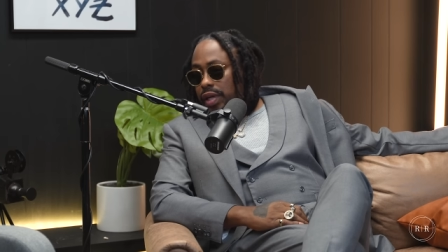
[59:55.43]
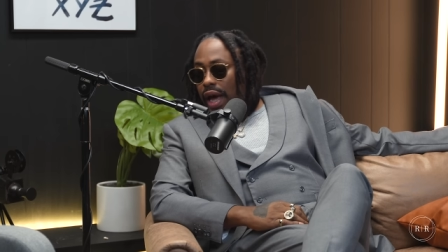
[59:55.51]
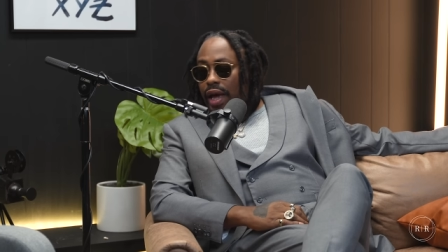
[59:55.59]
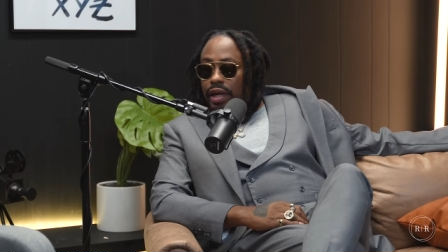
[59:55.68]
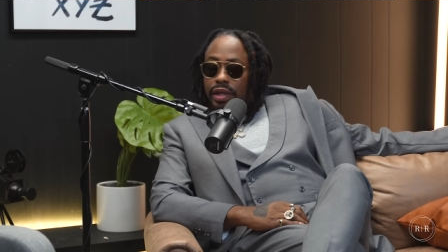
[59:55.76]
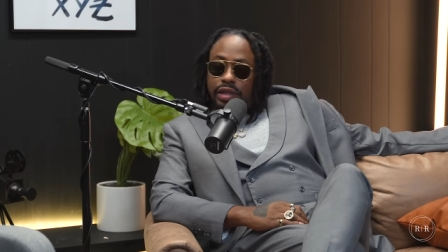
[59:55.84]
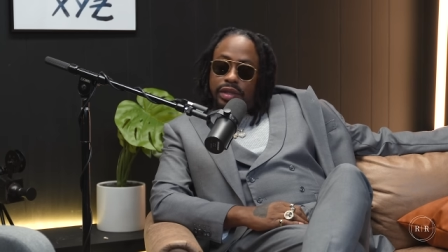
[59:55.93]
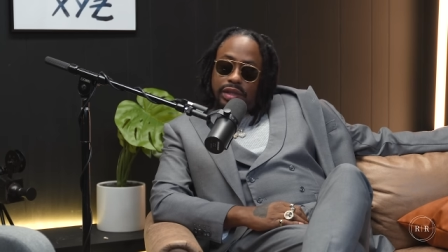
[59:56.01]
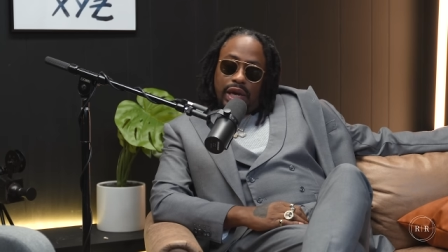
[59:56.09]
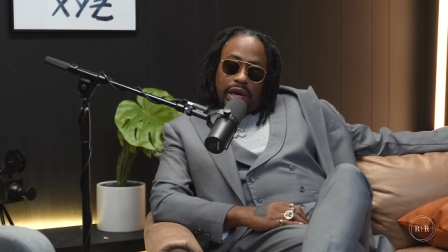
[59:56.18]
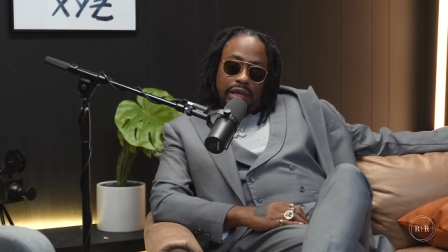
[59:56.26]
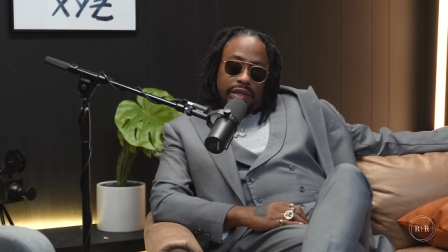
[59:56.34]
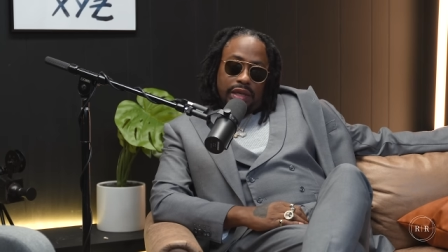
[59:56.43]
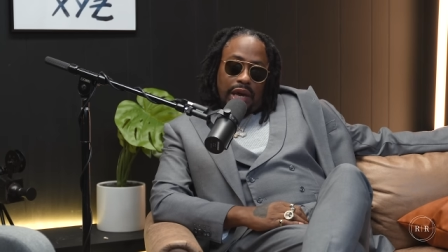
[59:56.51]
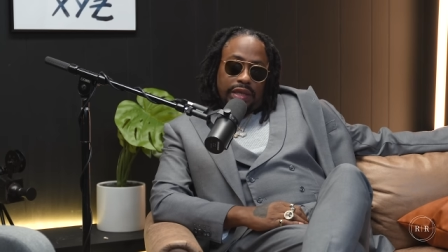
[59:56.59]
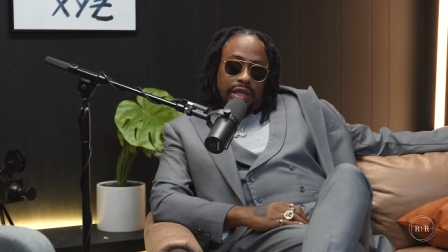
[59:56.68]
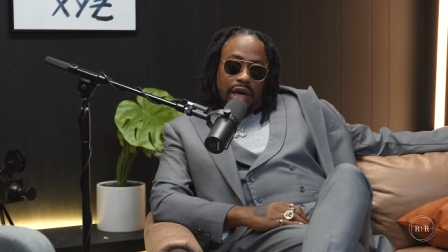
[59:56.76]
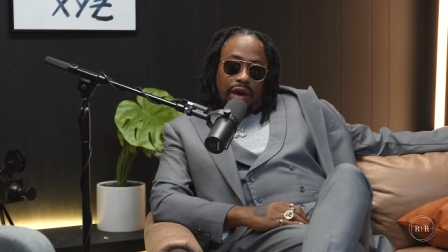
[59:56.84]
Not
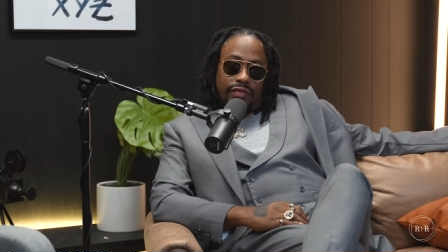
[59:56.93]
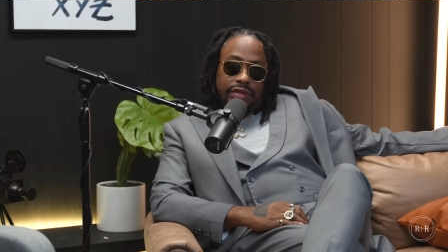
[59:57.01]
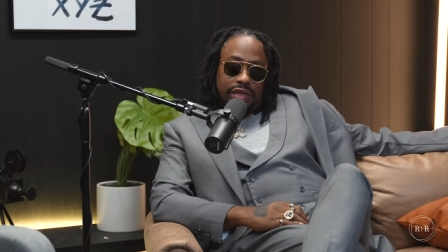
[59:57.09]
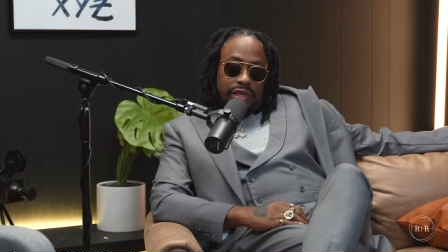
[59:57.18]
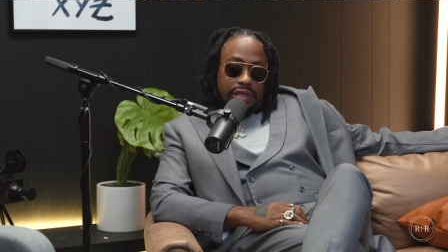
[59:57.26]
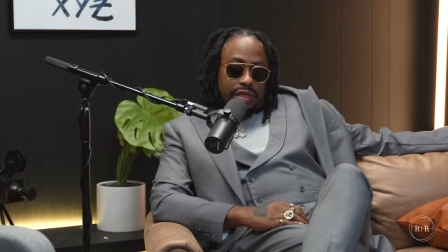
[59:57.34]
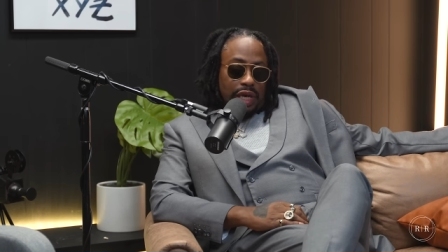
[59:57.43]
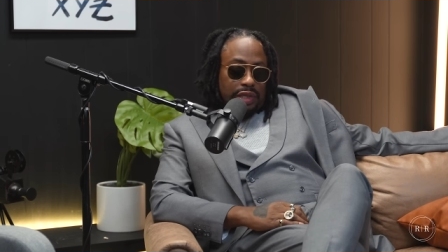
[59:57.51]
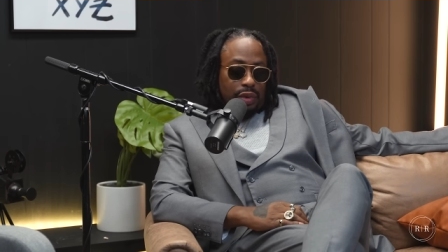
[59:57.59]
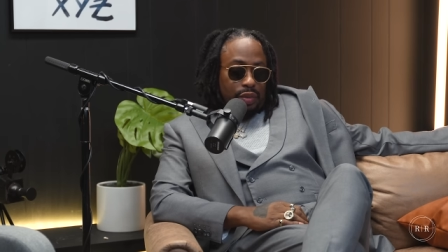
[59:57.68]
the conversation, not the